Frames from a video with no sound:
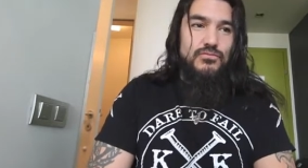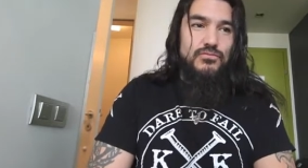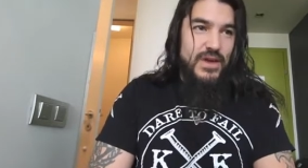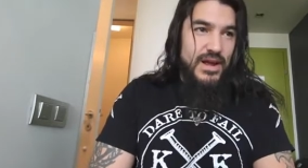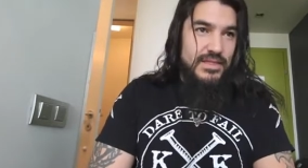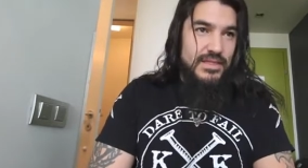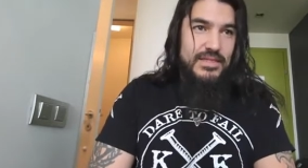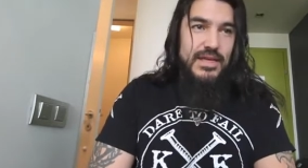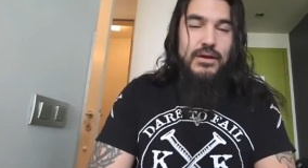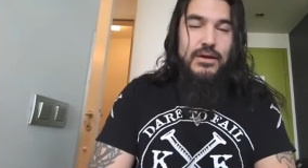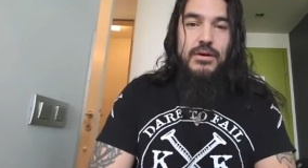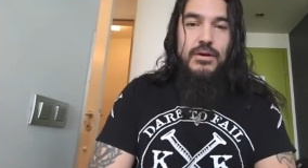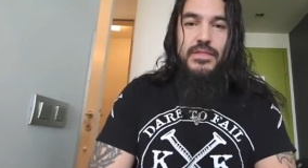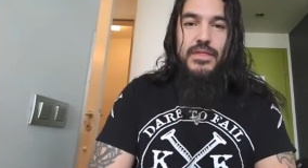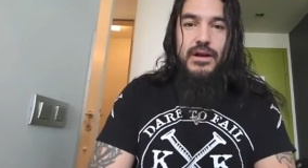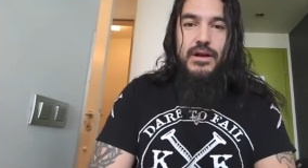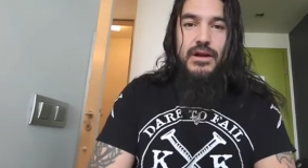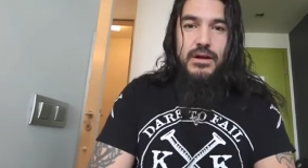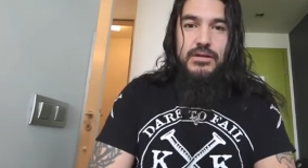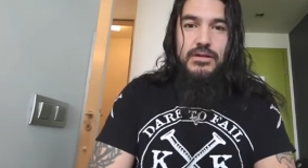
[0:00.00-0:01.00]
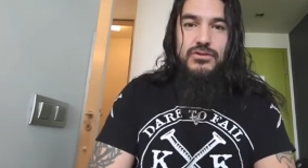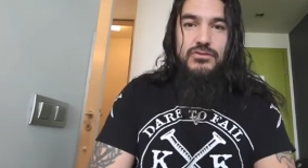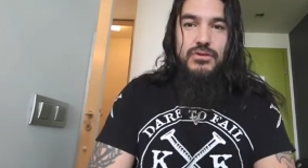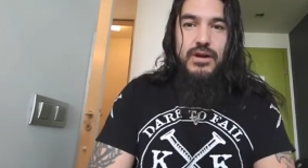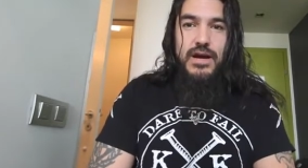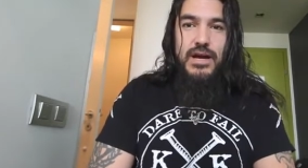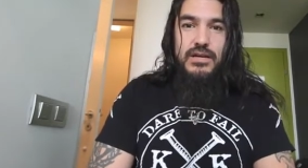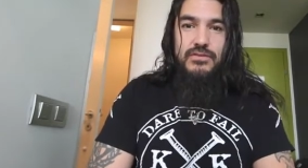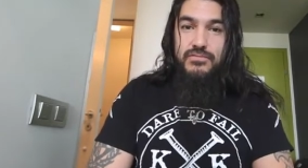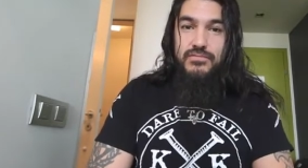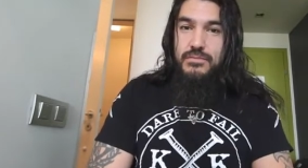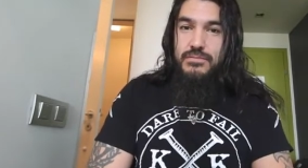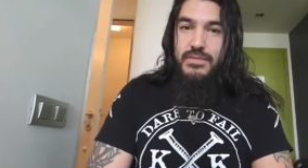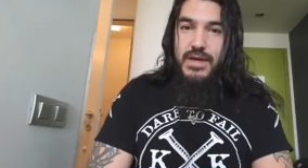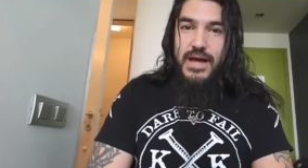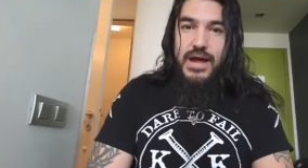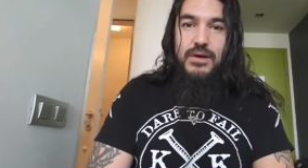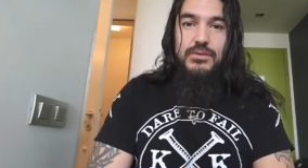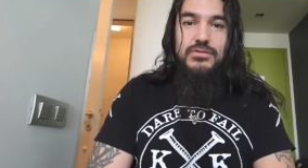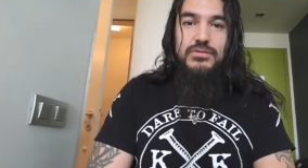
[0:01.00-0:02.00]
right there on the contract from
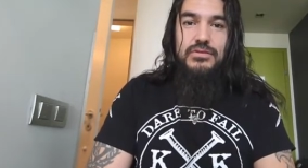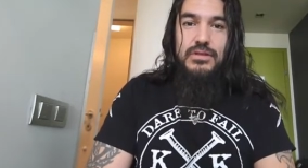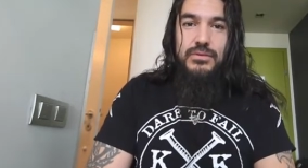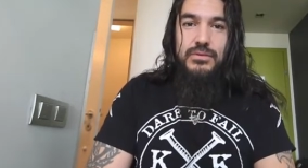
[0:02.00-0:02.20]
the house